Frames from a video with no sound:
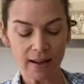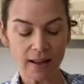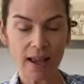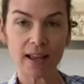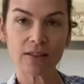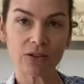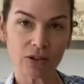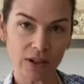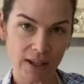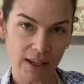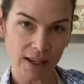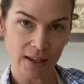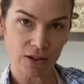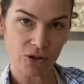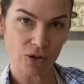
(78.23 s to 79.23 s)
and the
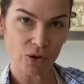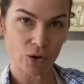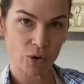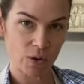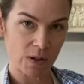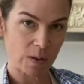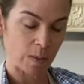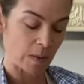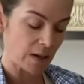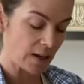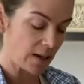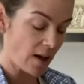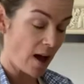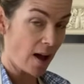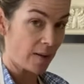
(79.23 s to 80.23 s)
key to
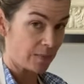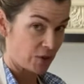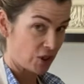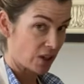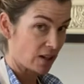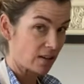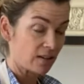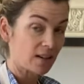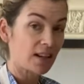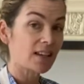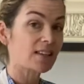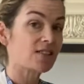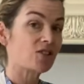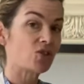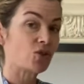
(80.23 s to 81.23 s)
crispy uh, chicken
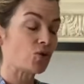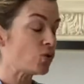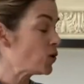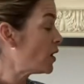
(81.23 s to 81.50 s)
is to